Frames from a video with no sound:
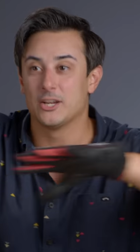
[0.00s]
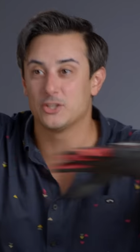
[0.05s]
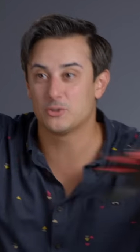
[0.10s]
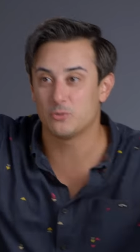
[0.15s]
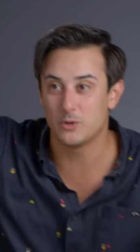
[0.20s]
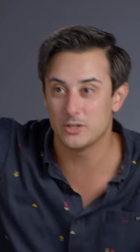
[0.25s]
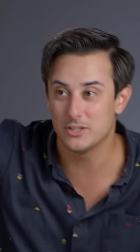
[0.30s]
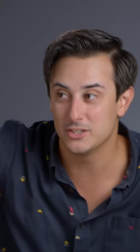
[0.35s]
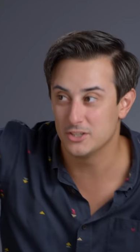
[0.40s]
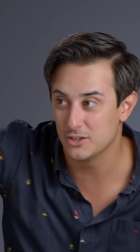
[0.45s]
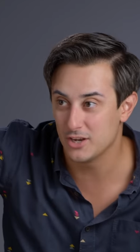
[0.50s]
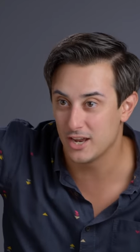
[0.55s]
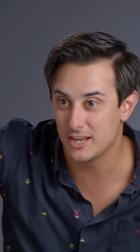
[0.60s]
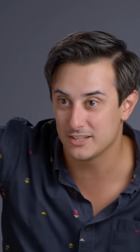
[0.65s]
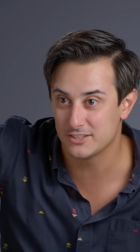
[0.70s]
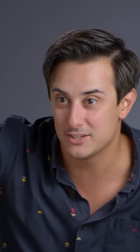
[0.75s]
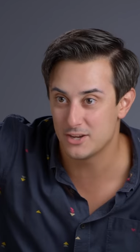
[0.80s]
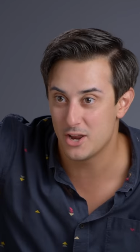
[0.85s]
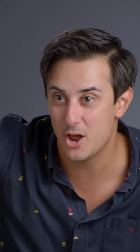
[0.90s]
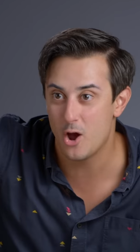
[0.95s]
I just want you
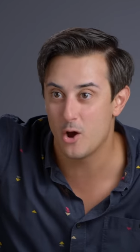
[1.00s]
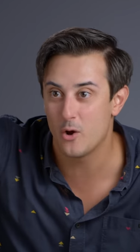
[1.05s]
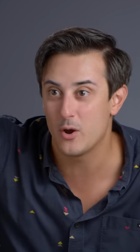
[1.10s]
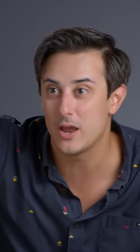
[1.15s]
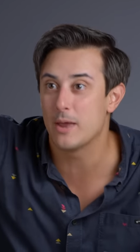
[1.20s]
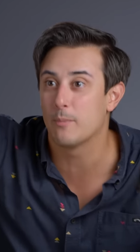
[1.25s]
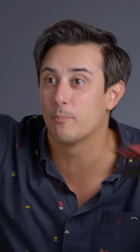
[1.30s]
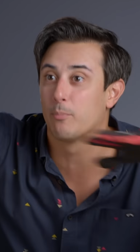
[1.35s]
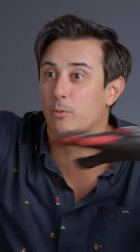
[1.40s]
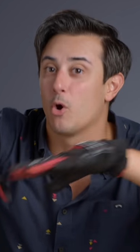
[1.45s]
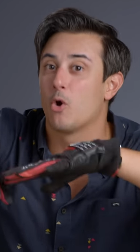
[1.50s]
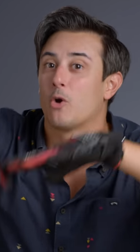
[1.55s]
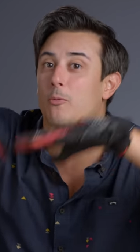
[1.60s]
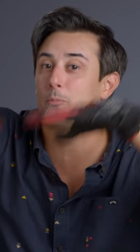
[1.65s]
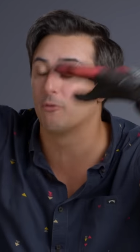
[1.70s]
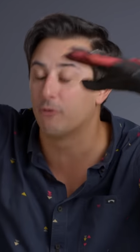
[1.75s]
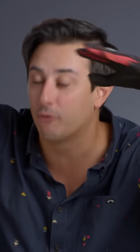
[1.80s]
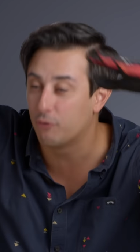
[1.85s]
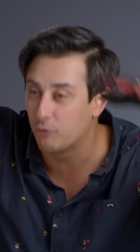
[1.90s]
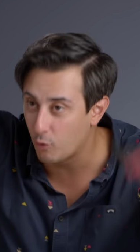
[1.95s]
guys to know it
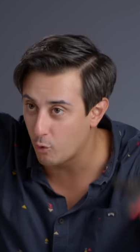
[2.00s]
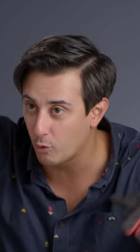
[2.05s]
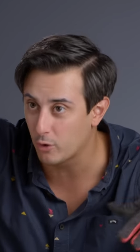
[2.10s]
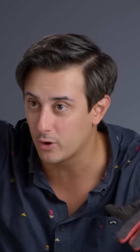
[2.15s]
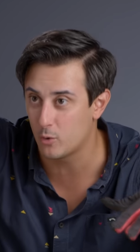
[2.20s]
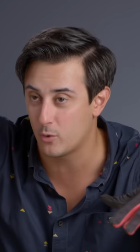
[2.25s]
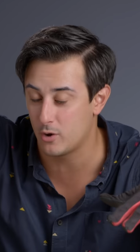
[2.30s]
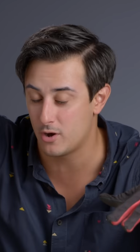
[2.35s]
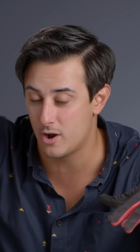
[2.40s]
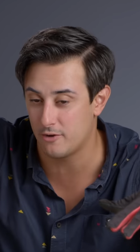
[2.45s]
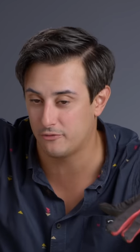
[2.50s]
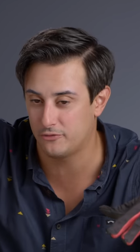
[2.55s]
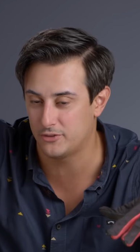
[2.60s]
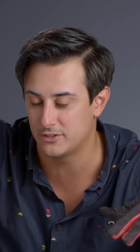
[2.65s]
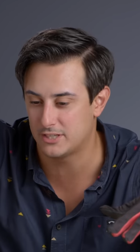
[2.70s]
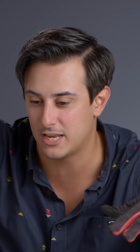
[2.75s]
broke before it went off the